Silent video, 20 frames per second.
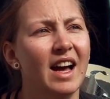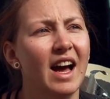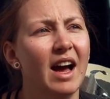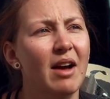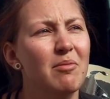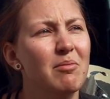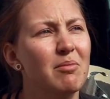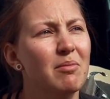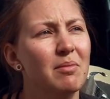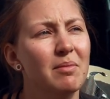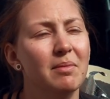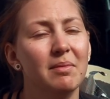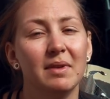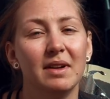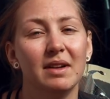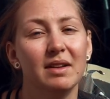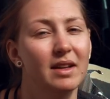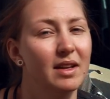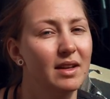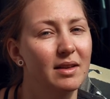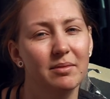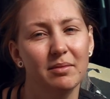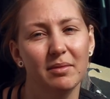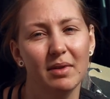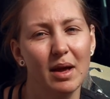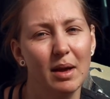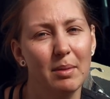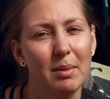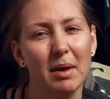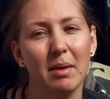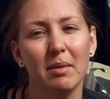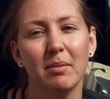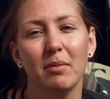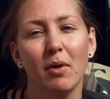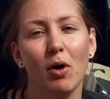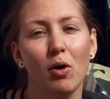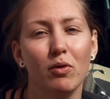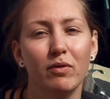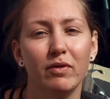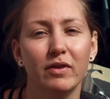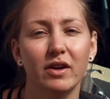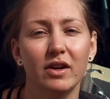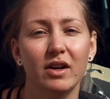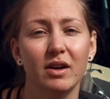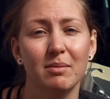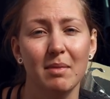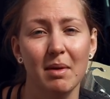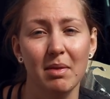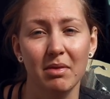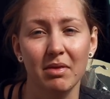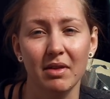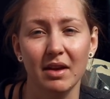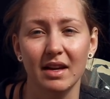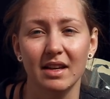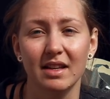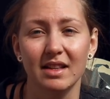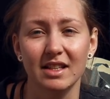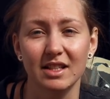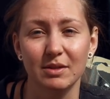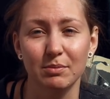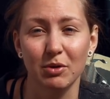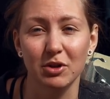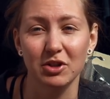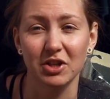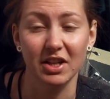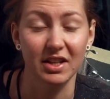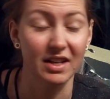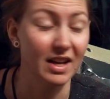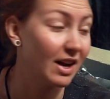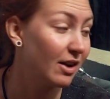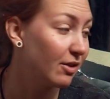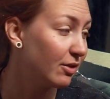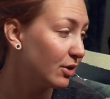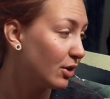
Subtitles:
I'm a bit over a month in this project now,